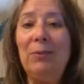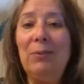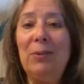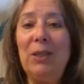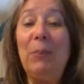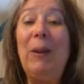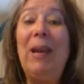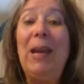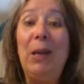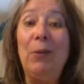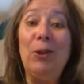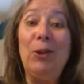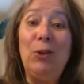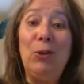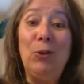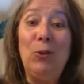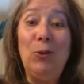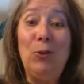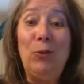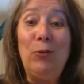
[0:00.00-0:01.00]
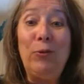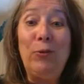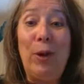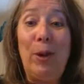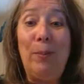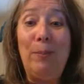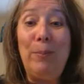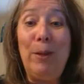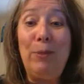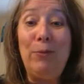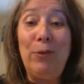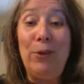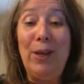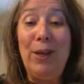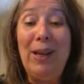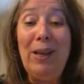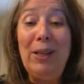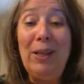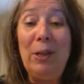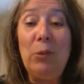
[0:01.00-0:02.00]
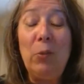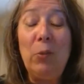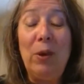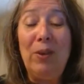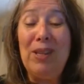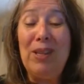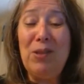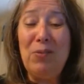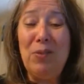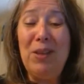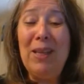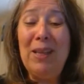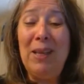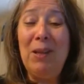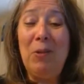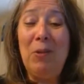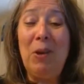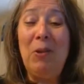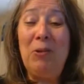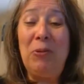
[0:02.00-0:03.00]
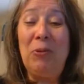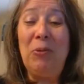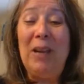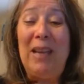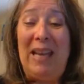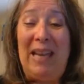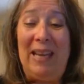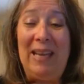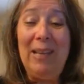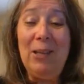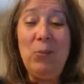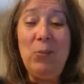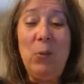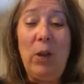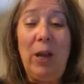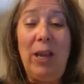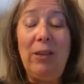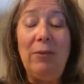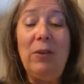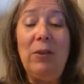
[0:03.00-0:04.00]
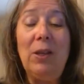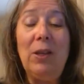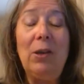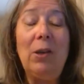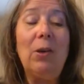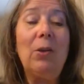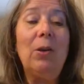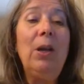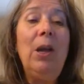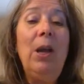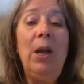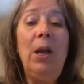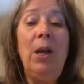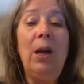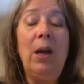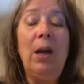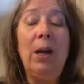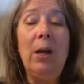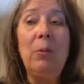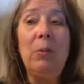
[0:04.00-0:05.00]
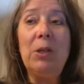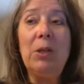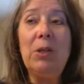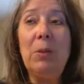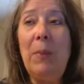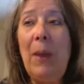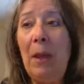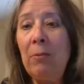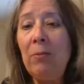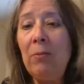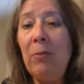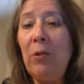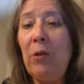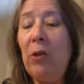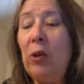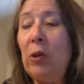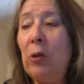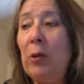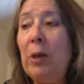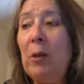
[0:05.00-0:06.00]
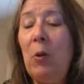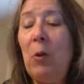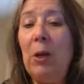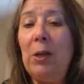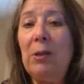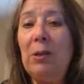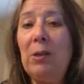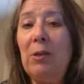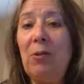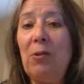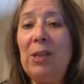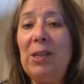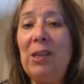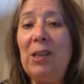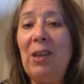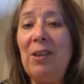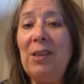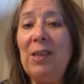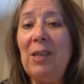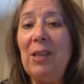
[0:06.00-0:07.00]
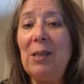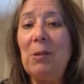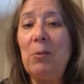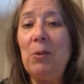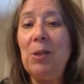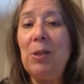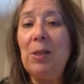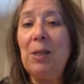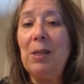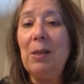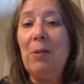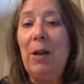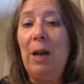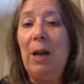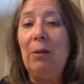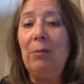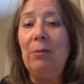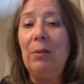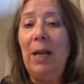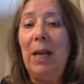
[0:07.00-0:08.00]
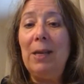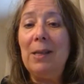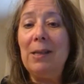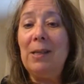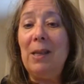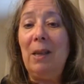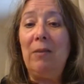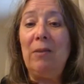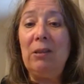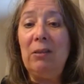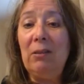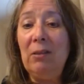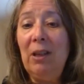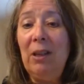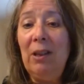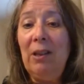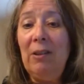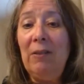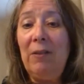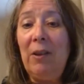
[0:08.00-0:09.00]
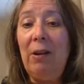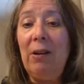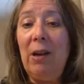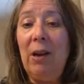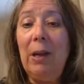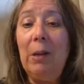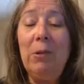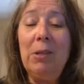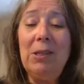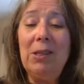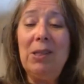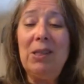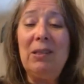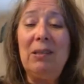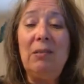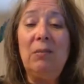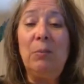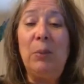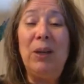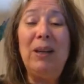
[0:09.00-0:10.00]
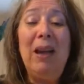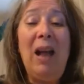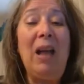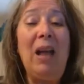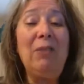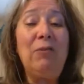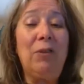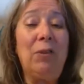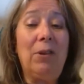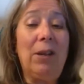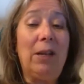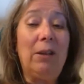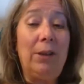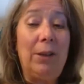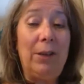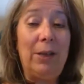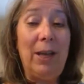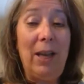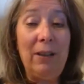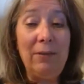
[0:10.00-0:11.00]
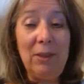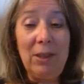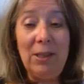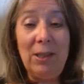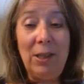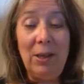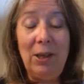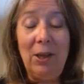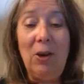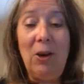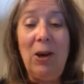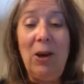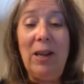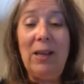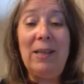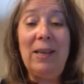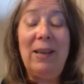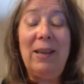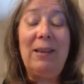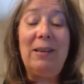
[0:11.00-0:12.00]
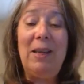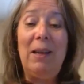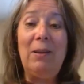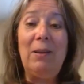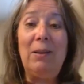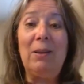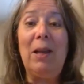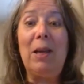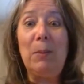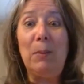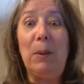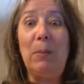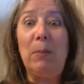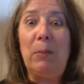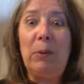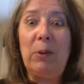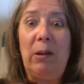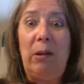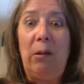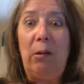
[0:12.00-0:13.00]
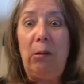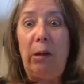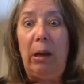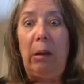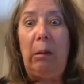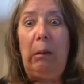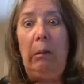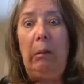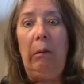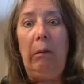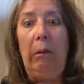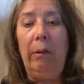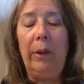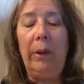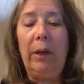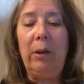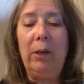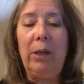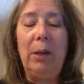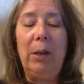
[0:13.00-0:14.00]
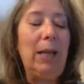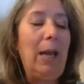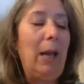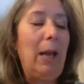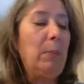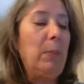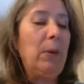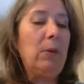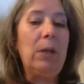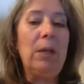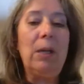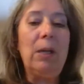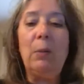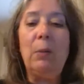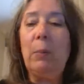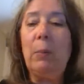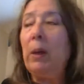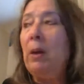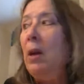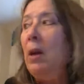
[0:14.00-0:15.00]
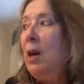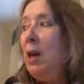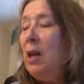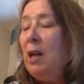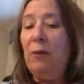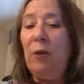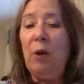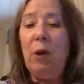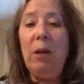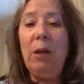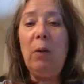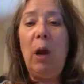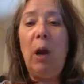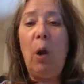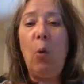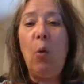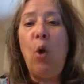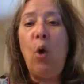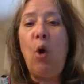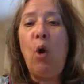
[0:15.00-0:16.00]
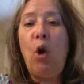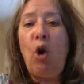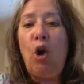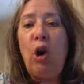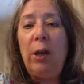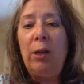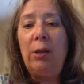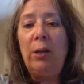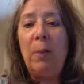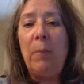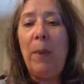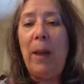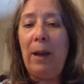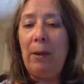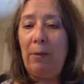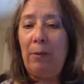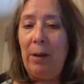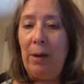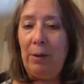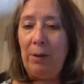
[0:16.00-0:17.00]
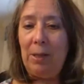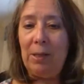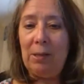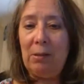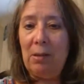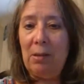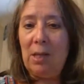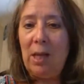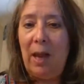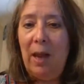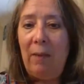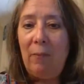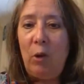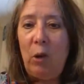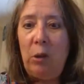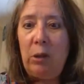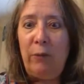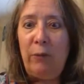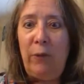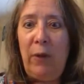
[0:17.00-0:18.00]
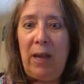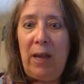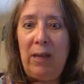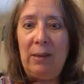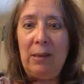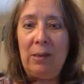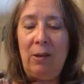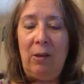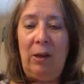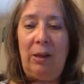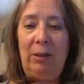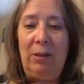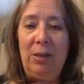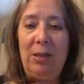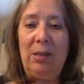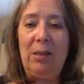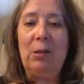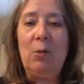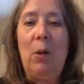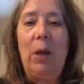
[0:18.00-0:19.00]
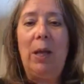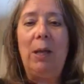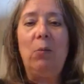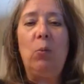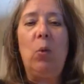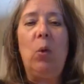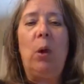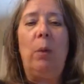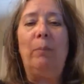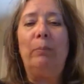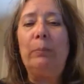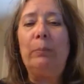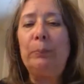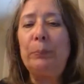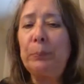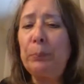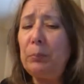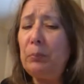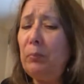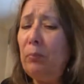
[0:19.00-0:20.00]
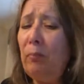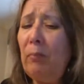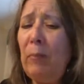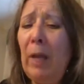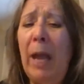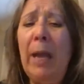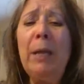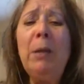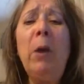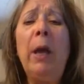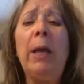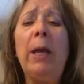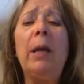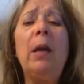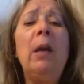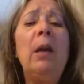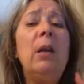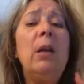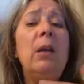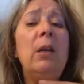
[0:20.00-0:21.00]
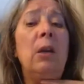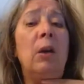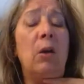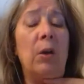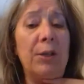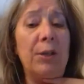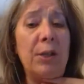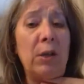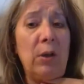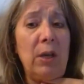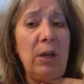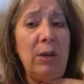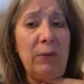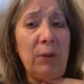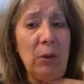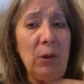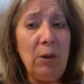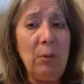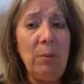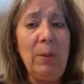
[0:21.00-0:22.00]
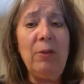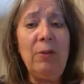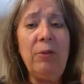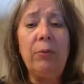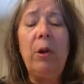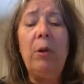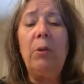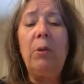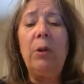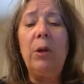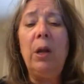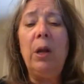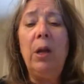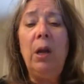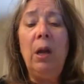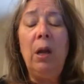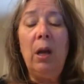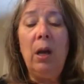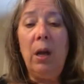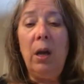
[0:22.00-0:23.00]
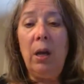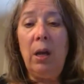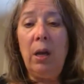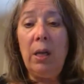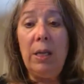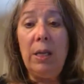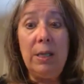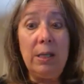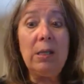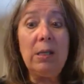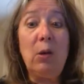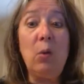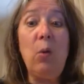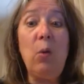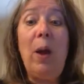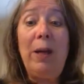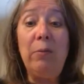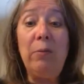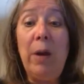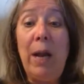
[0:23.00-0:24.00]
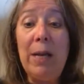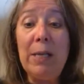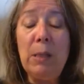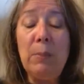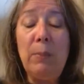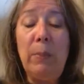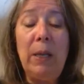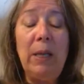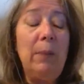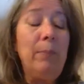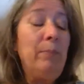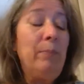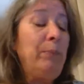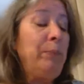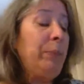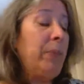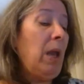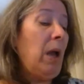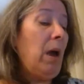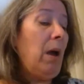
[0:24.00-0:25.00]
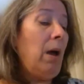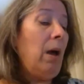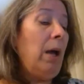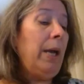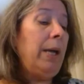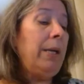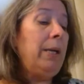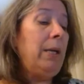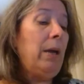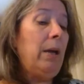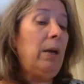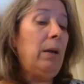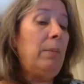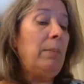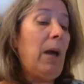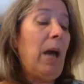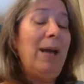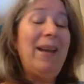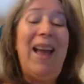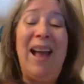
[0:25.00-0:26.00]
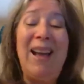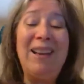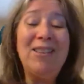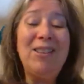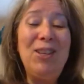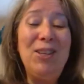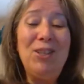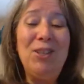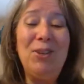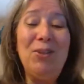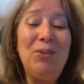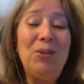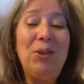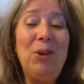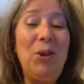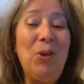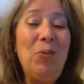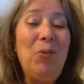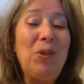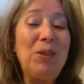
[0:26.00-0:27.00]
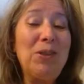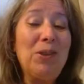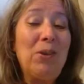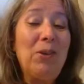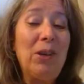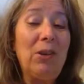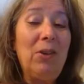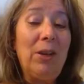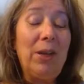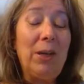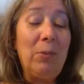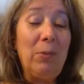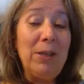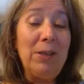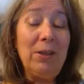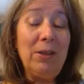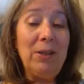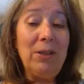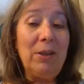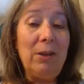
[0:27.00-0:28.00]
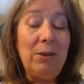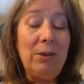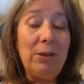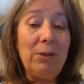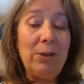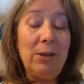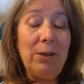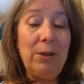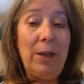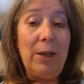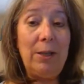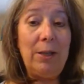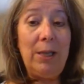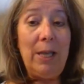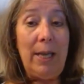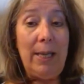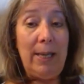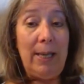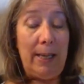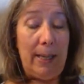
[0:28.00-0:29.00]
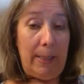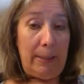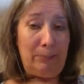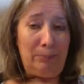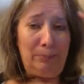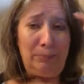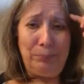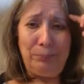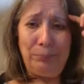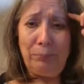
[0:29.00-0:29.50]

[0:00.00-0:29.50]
speaking with you from Bedford, England, where we're going through a heat wave here, which is about 31 degrees Celsius, which is around 87 Fahrenheit, which is pretty hot for England, I have to tell you. And a lot of people are going, oh, they can't bear the heat. But if you hear a whoosh in the background, it's because I have all the fans on because it's quite warm. Anyway, also, if you hear my throat is quite raspy, I actually don't know what's going on. I went to the doctor and